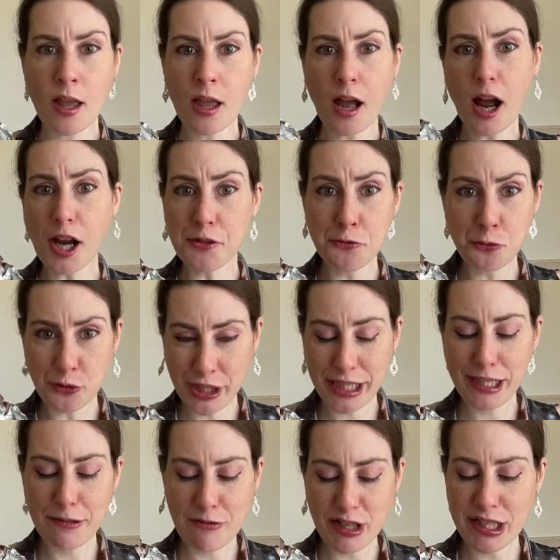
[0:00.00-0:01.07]
I
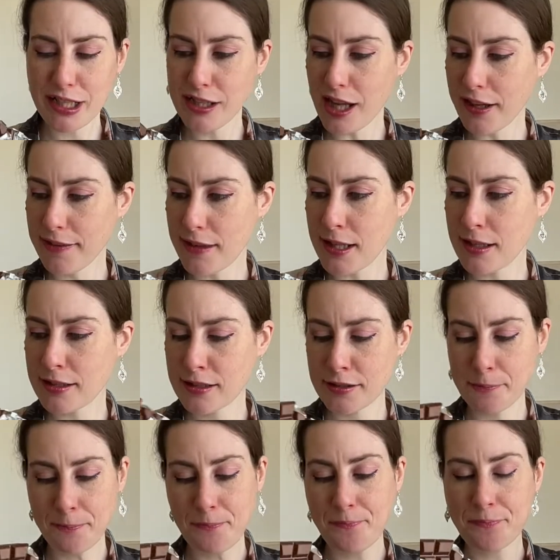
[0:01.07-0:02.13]
really, really like this.
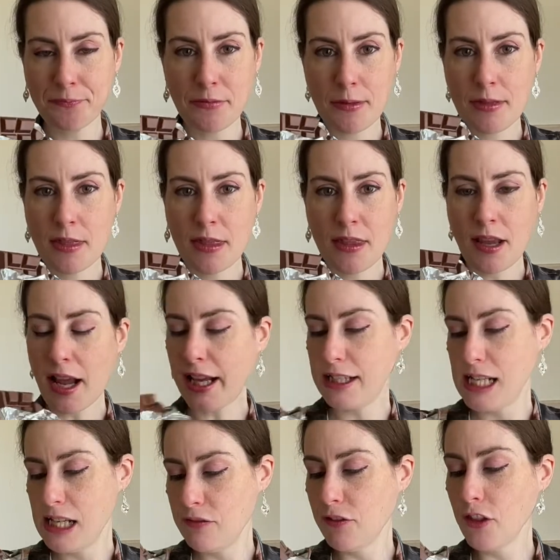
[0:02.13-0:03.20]
And
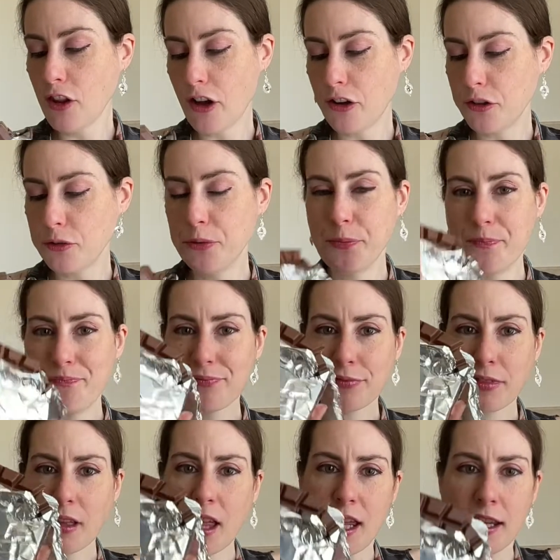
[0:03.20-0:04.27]
even though
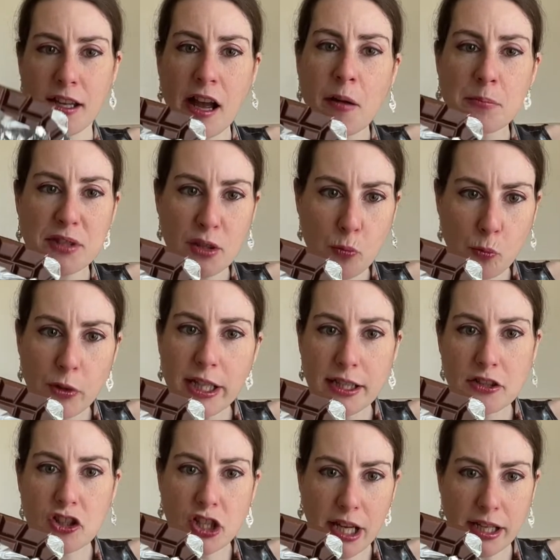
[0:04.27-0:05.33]
it comes in
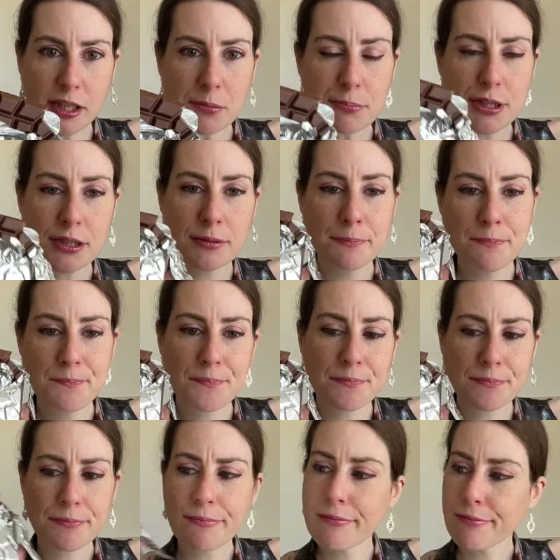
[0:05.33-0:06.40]
weird shapes,
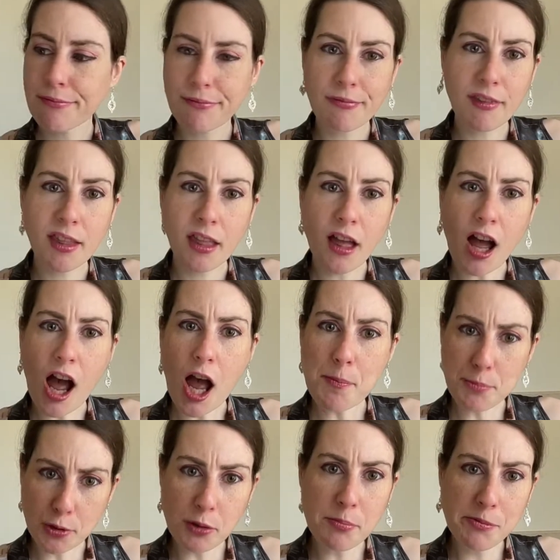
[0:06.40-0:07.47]
I
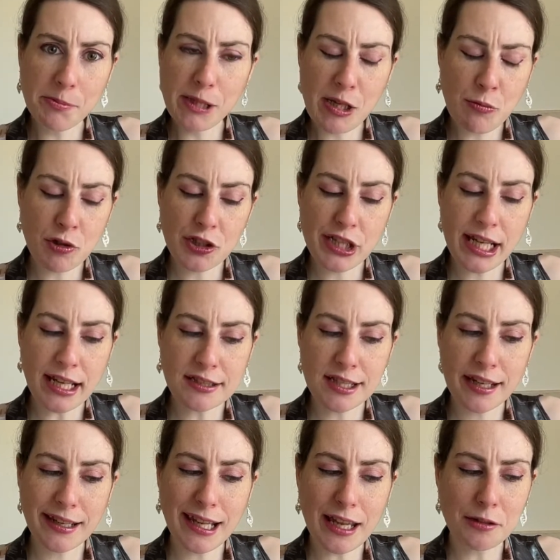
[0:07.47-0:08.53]
probably would get it
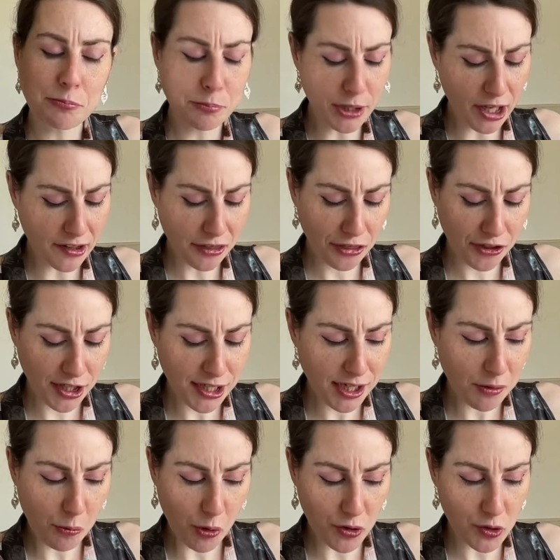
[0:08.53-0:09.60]
again, but I think
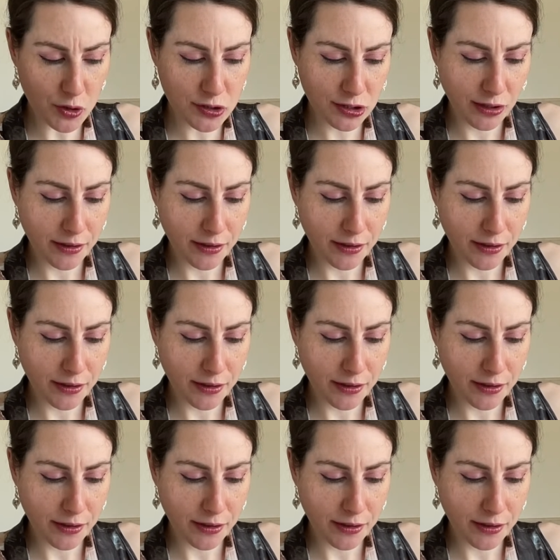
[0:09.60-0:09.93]
it was,